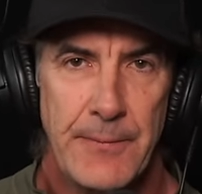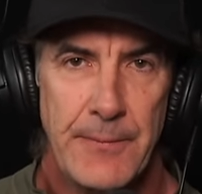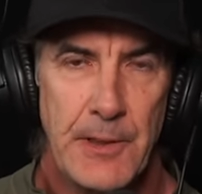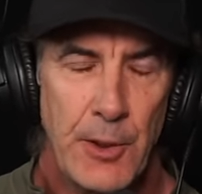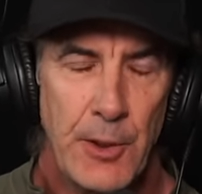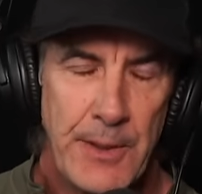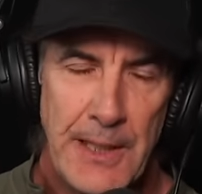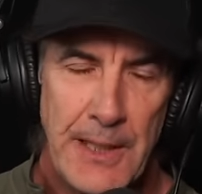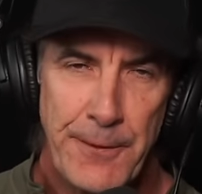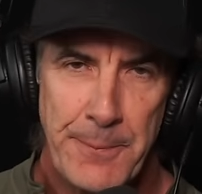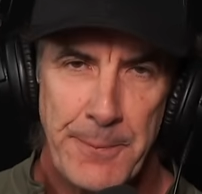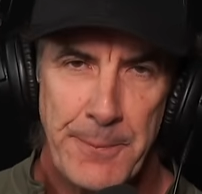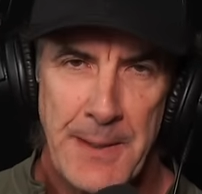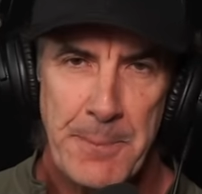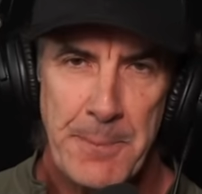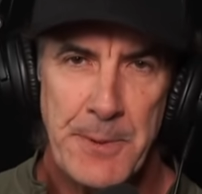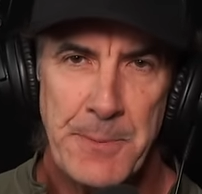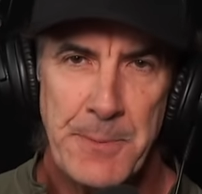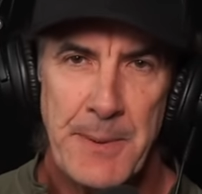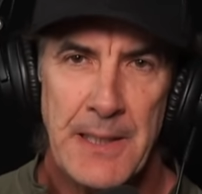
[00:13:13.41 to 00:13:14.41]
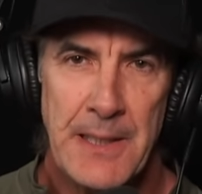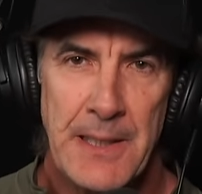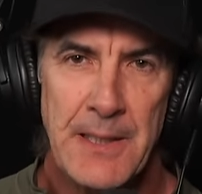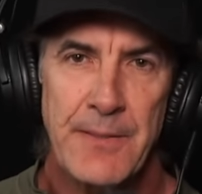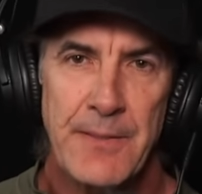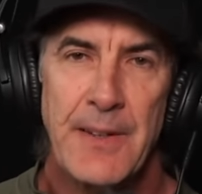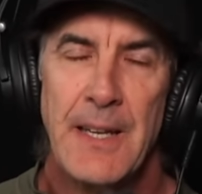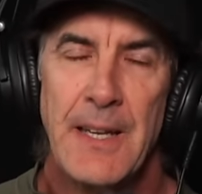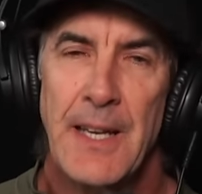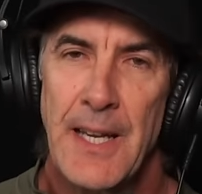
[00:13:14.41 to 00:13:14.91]
Look at it from that
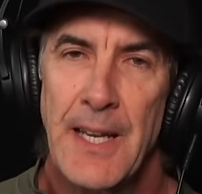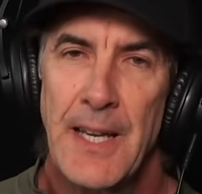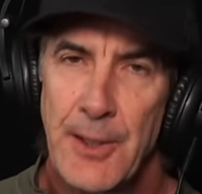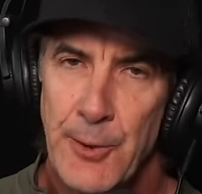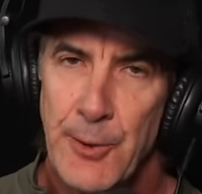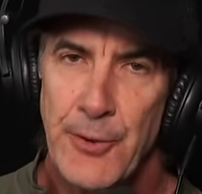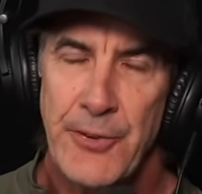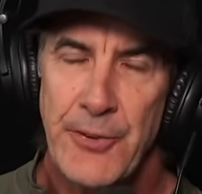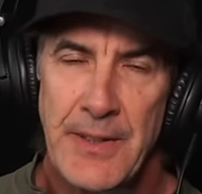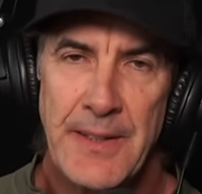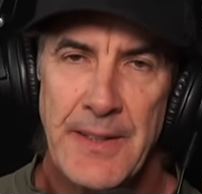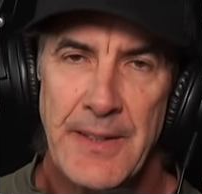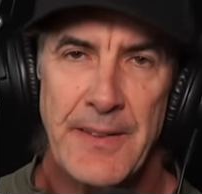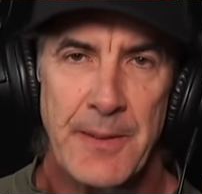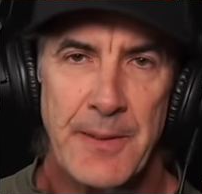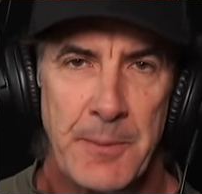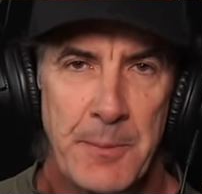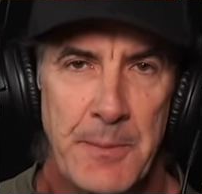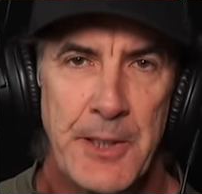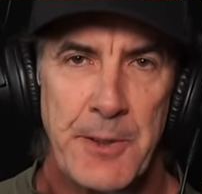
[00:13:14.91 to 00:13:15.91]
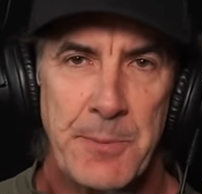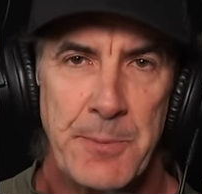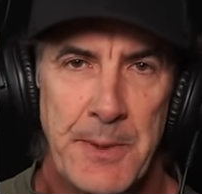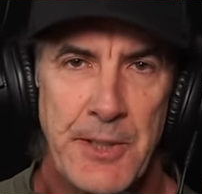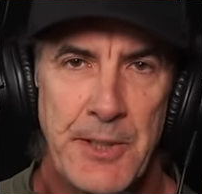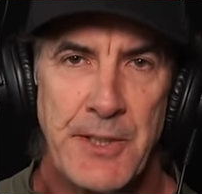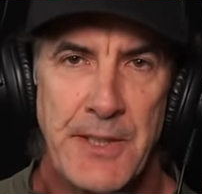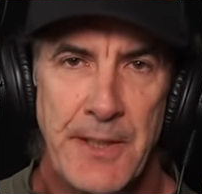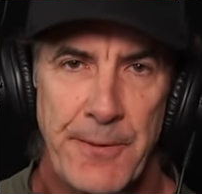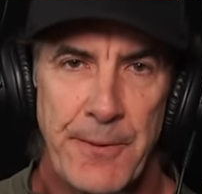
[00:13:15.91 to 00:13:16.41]
perspective, and you'll see this in a much,
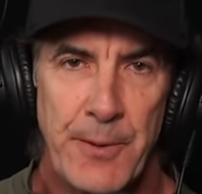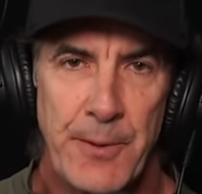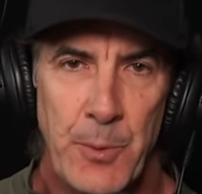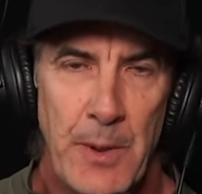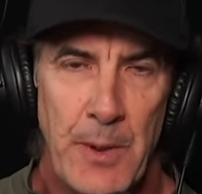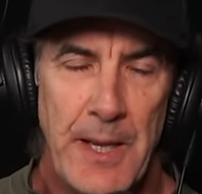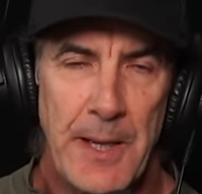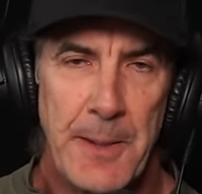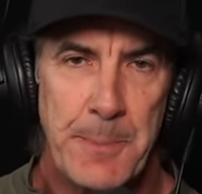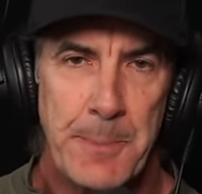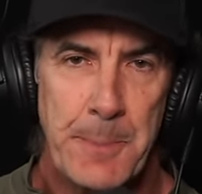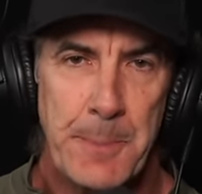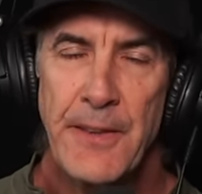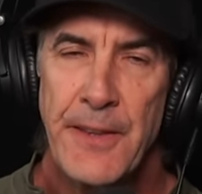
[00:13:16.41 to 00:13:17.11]
much different way.